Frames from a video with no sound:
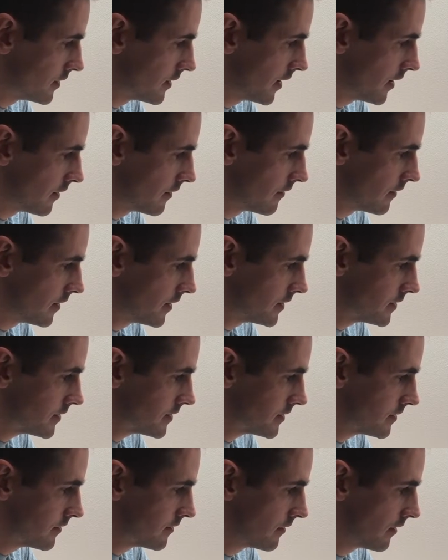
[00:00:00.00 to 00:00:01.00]
the end of
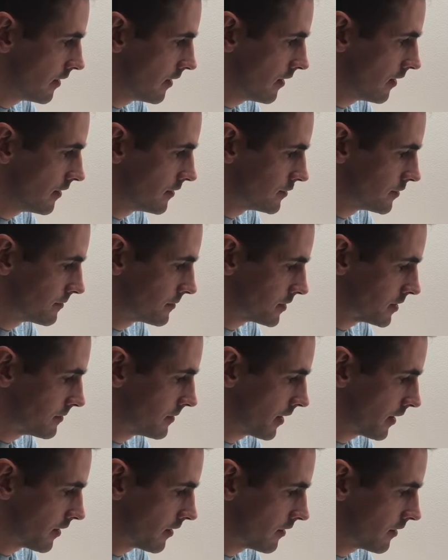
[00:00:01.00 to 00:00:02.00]
this. Uh, so I'm just gonna
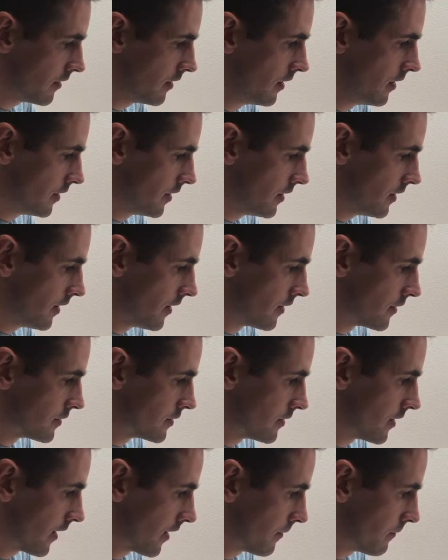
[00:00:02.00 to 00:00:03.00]
make a lead there
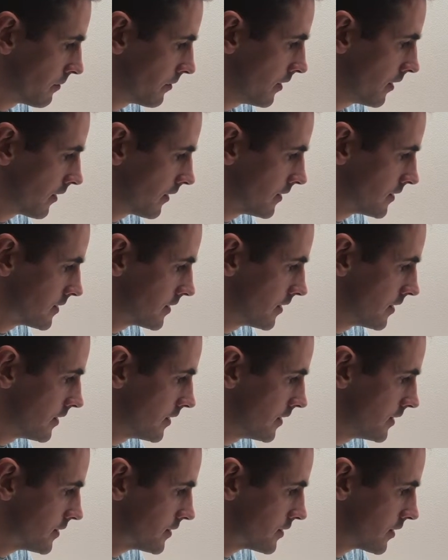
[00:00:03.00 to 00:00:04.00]
so I can plug this into
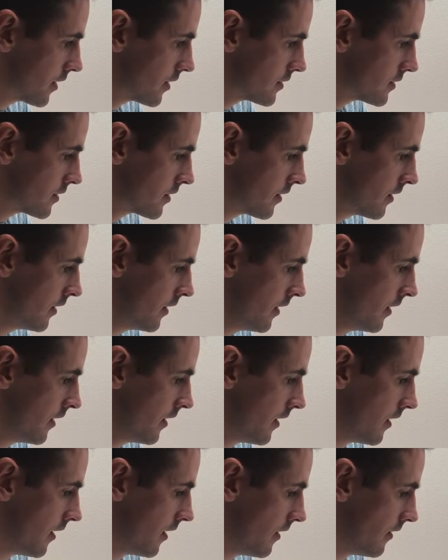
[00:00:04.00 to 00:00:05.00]
the discharger
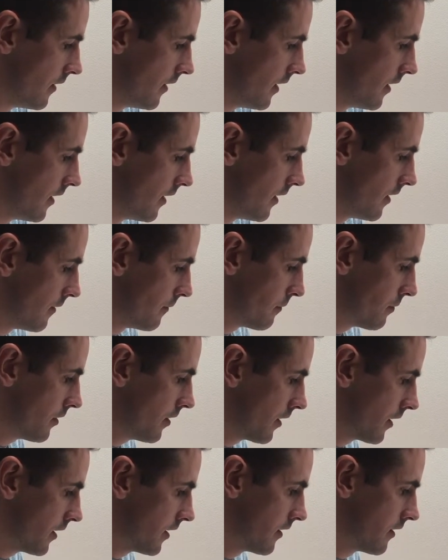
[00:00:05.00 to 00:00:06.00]
and then
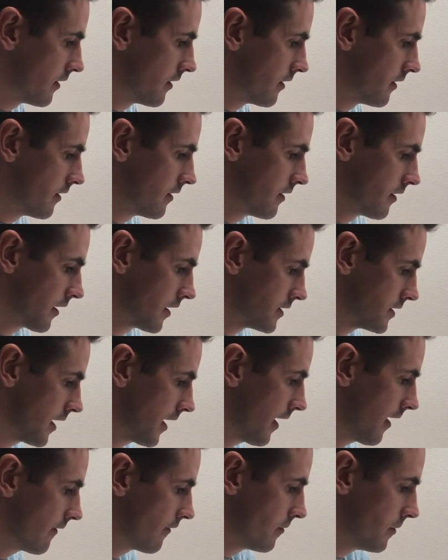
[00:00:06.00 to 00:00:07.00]
plug in because I
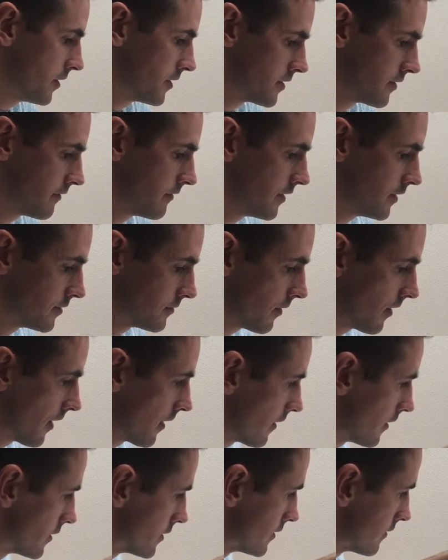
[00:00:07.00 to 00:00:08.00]
have a bunch of these
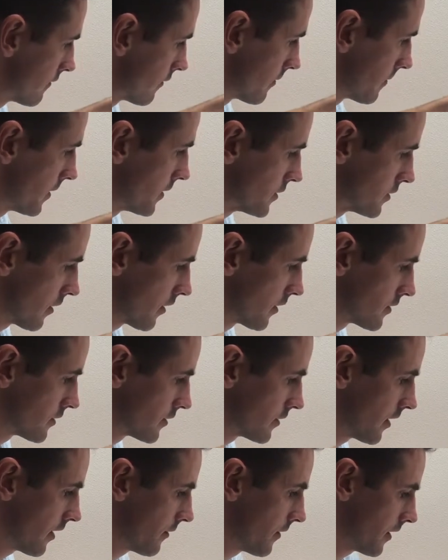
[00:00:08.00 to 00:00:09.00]
wires for my charger.
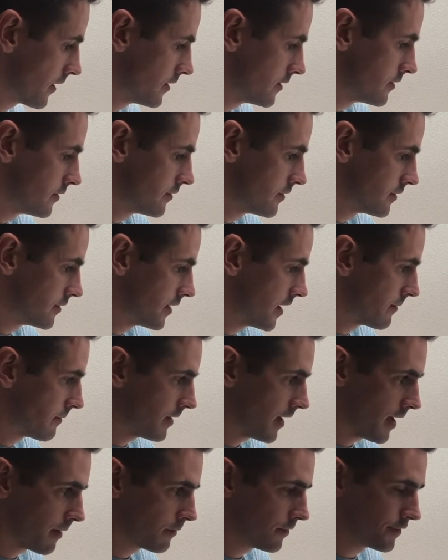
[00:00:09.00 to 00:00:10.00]
That way I can just use the same
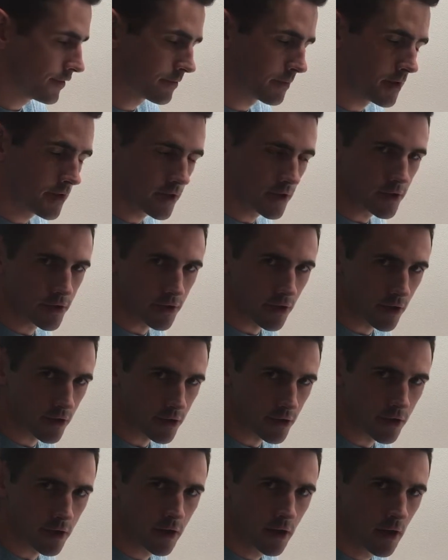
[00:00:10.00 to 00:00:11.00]
cables for my discharger.